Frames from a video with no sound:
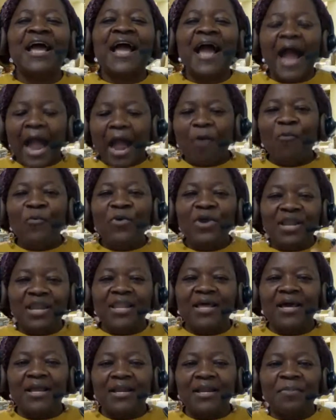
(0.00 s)
and we
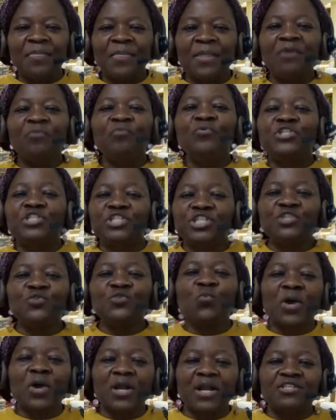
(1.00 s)
learn we teach
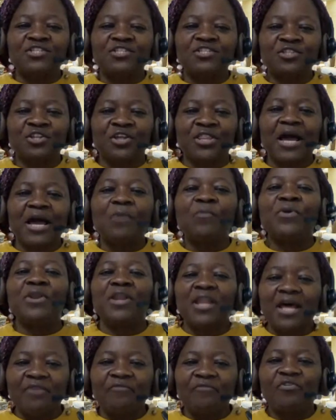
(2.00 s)
one another, we
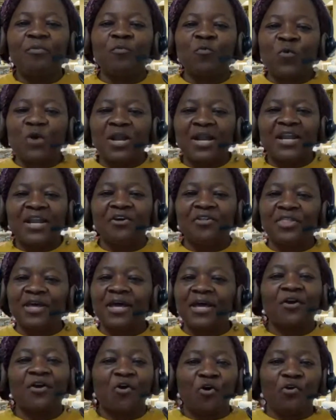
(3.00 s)
learn from one another,
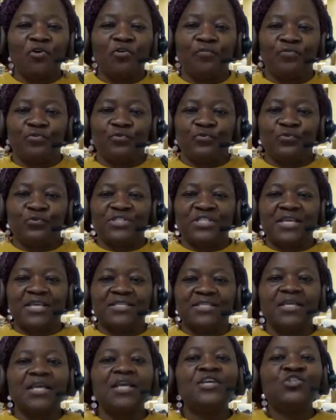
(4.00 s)
and all of those
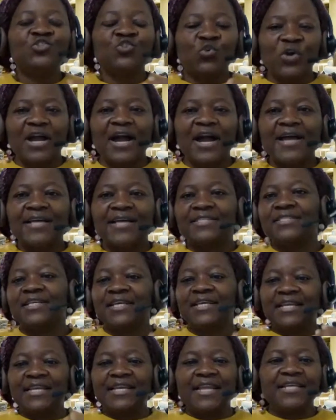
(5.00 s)
things. So, guys,
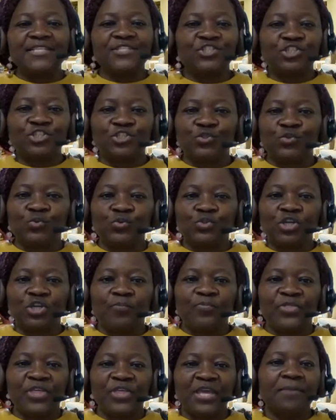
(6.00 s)
let's just do
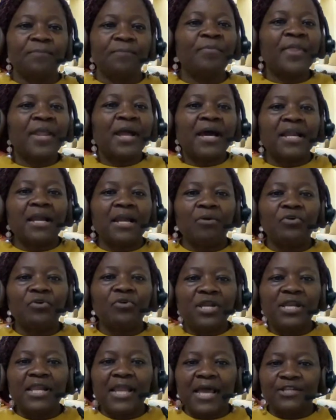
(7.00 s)
something. And I would
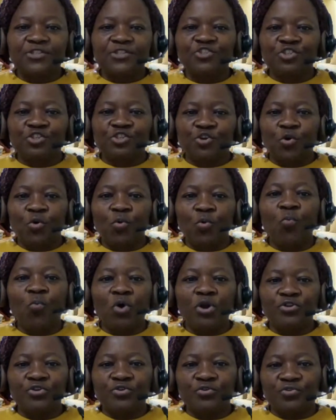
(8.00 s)
really like to know
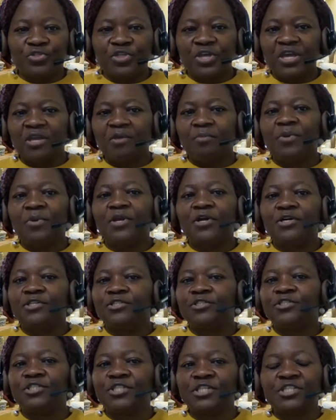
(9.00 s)
what you think,
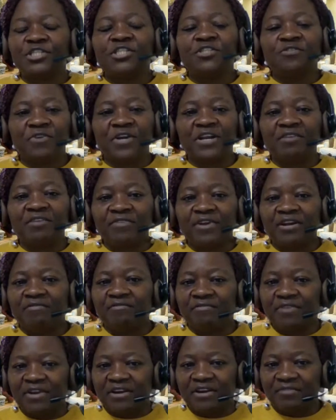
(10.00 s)
because this is very, very,
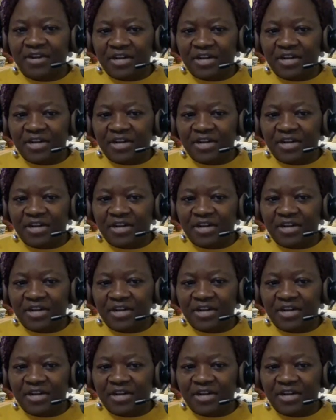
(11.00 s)
very, very